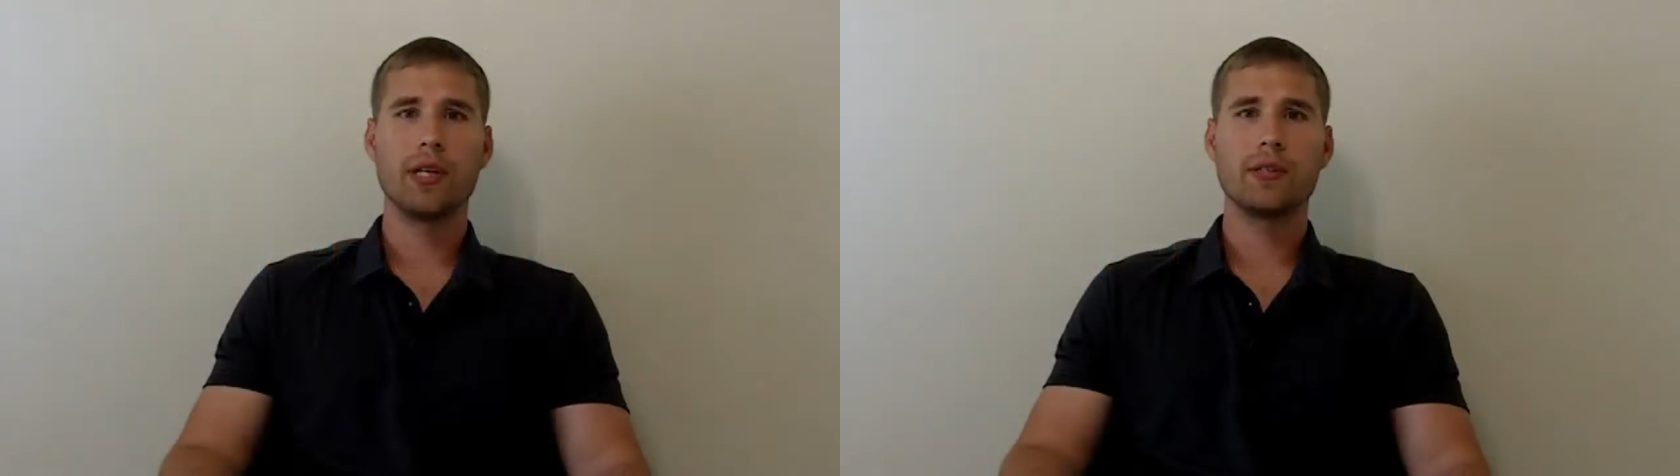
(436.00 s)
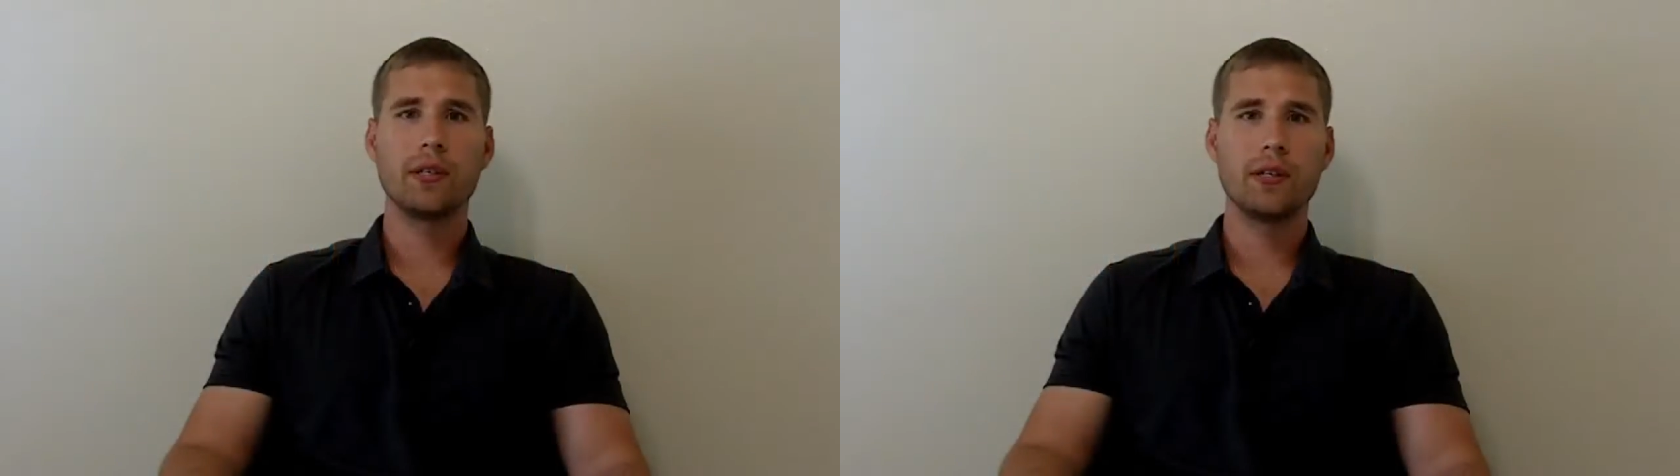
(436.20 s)

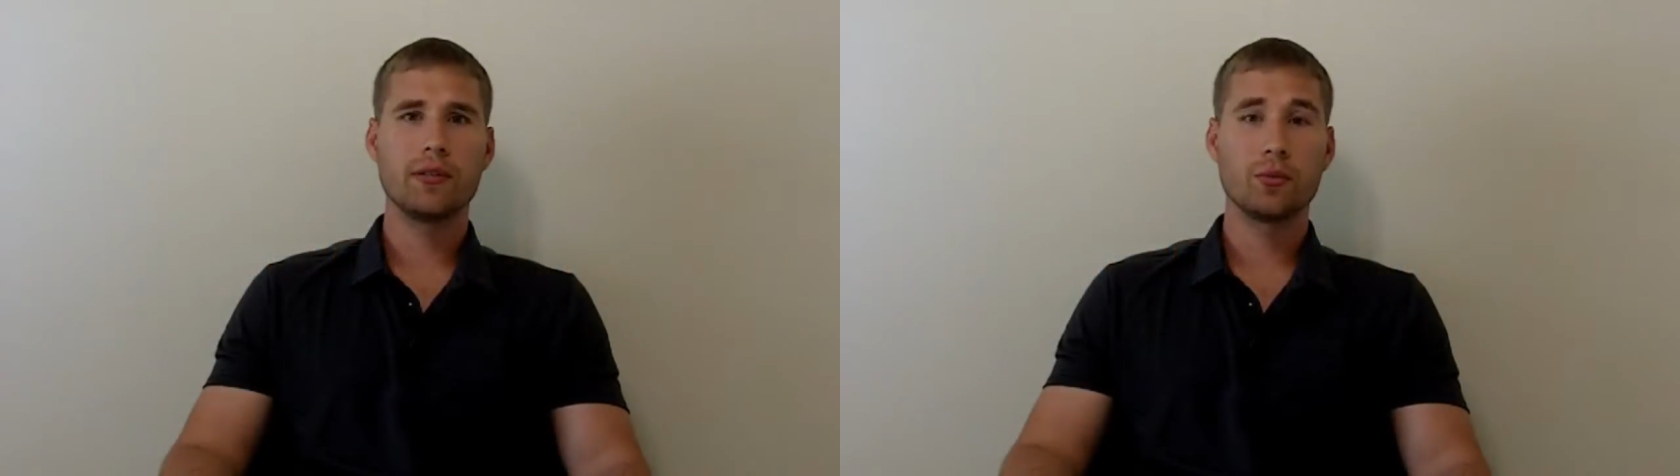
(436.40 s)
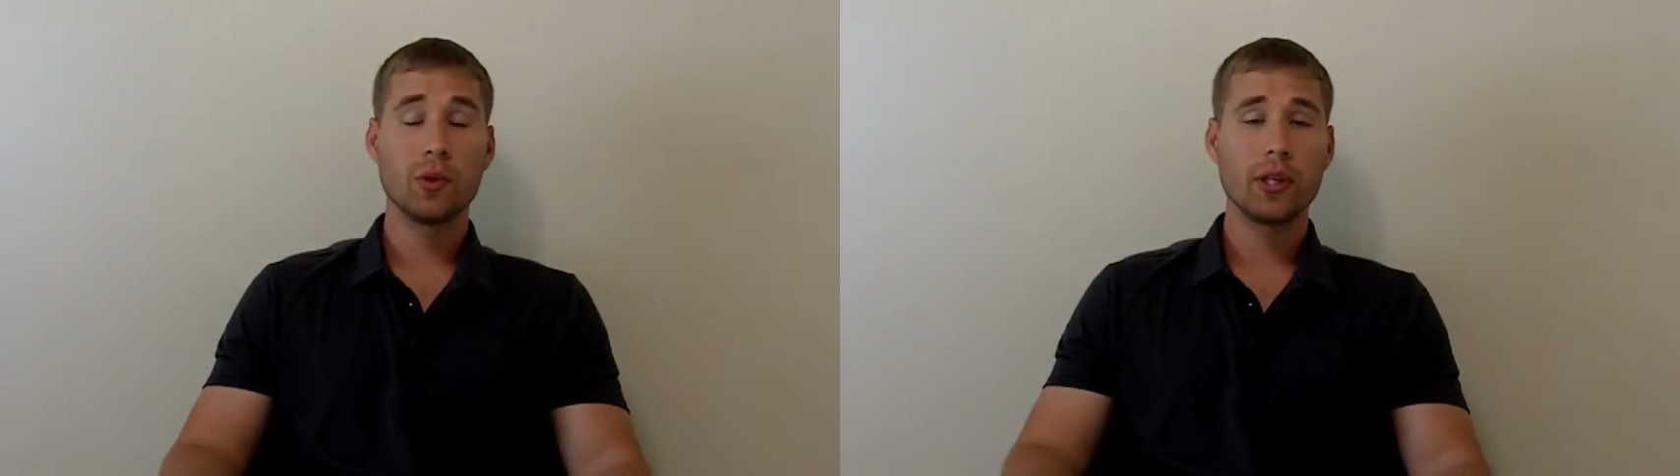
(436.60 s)
It's
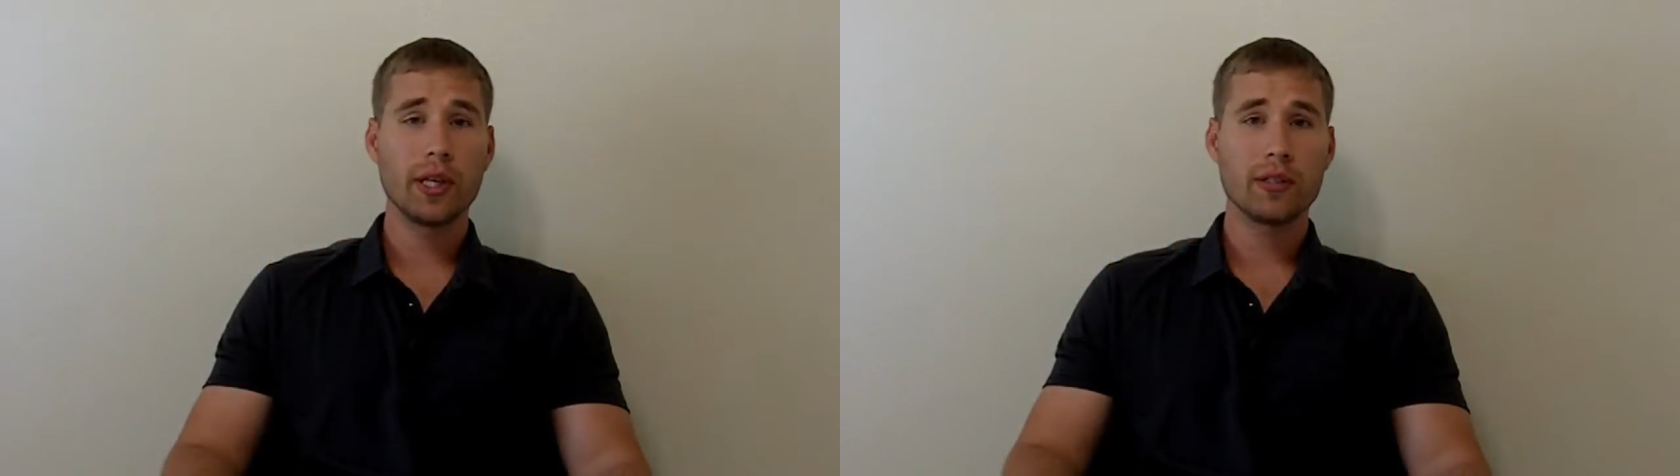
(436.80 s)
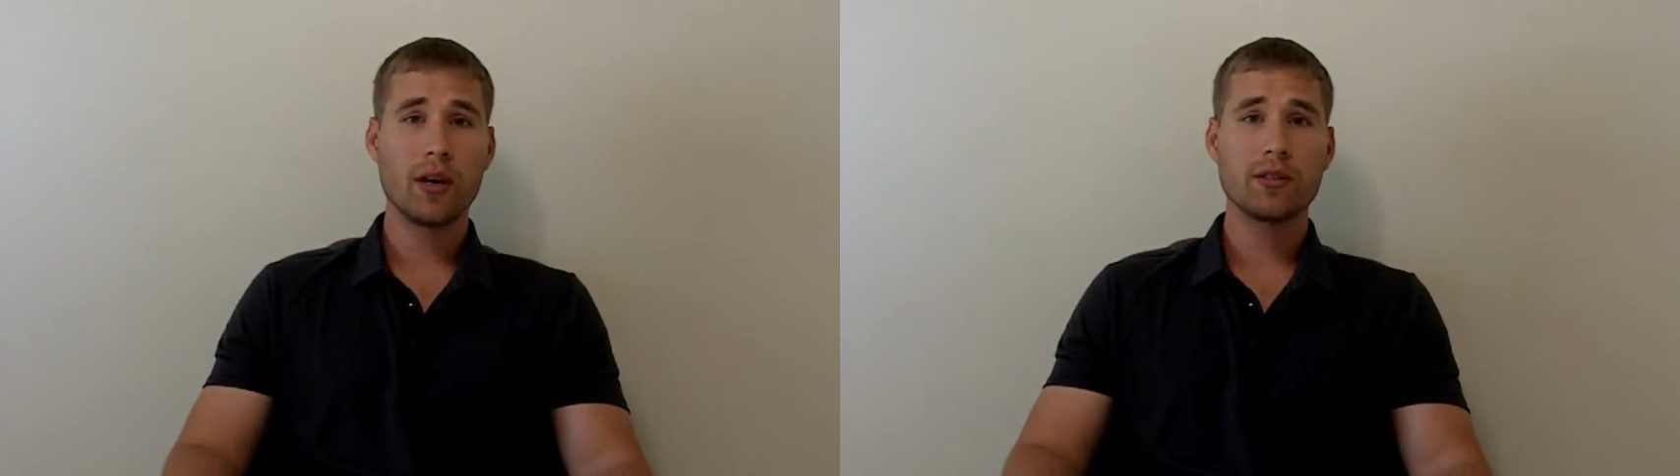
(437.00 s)

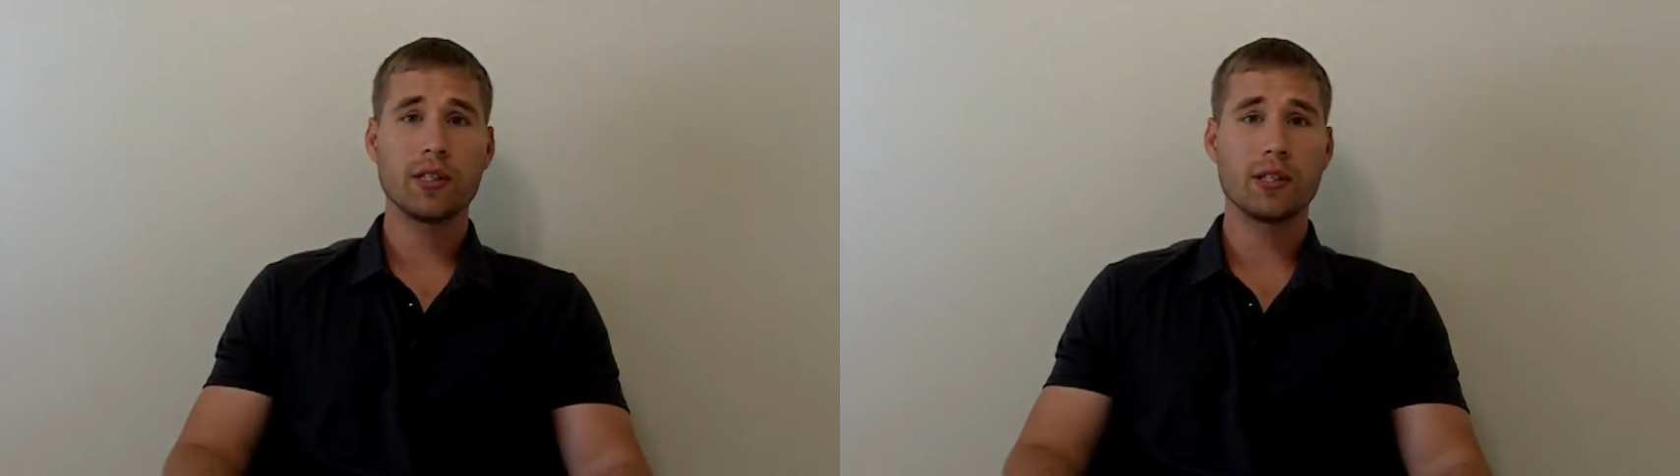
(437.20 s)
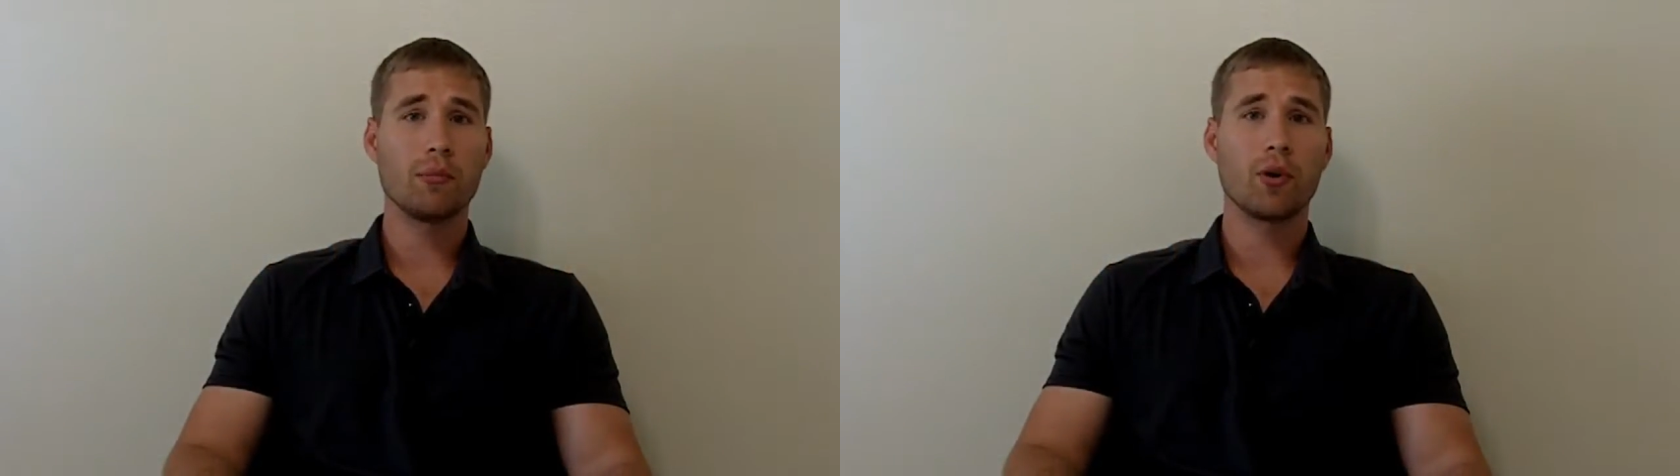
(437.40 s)

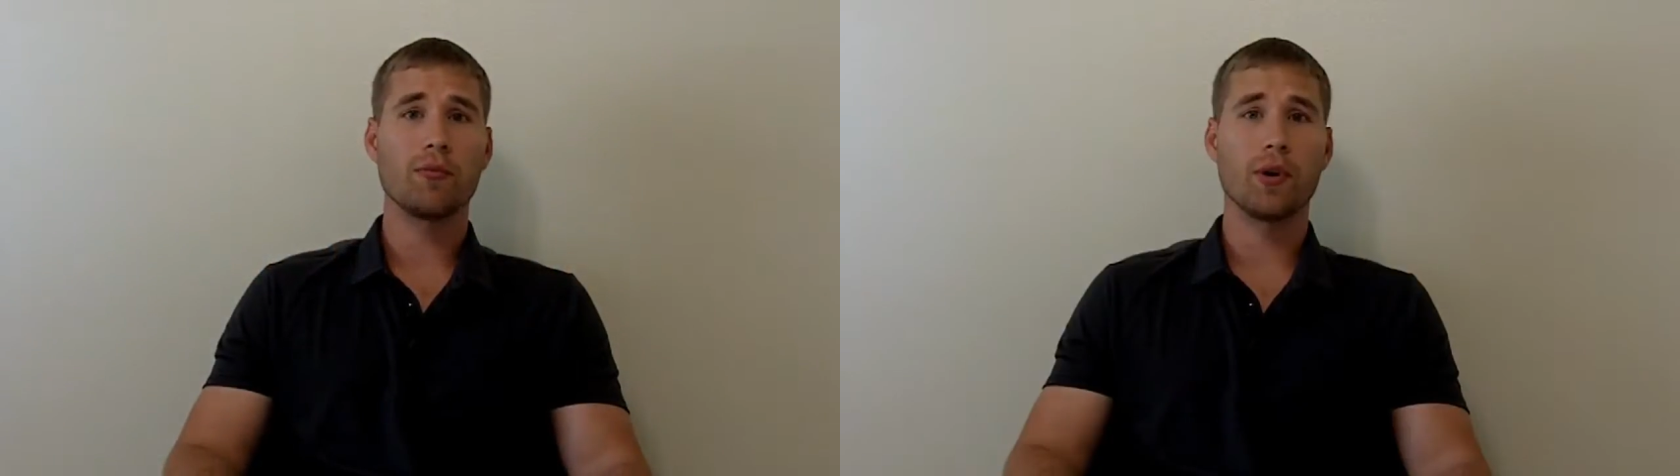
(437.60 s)
important